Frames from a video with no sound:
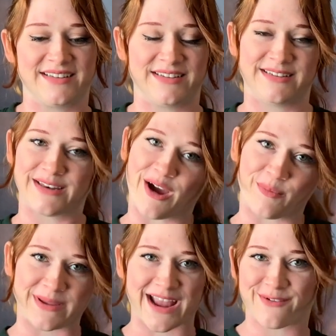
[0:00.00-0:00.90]

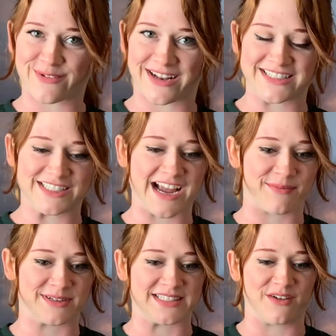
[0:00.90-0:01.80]
be careful not to
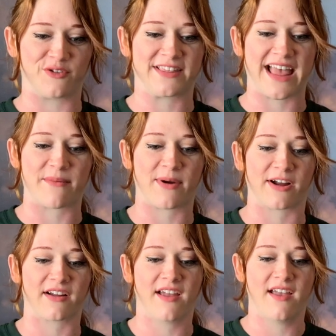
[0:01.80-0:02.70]
jab yourself with that
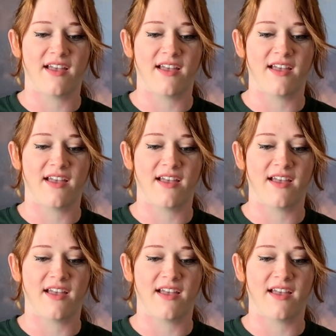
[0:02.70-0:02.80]
part.